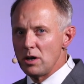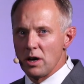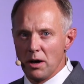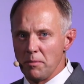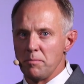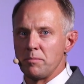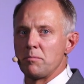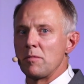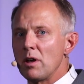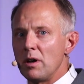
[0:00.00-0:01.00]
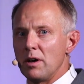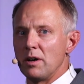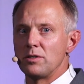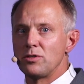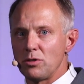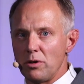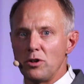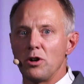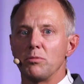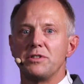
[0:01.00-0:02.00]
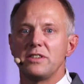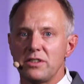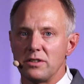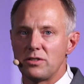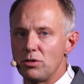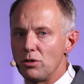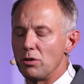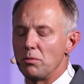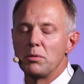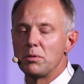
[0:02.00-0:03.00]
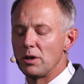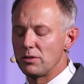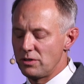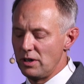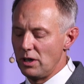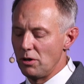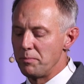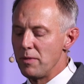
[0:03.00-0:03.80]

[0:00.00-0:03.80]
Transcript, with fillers: um, uh, sort of, you know, distance to you. We're not seeing you.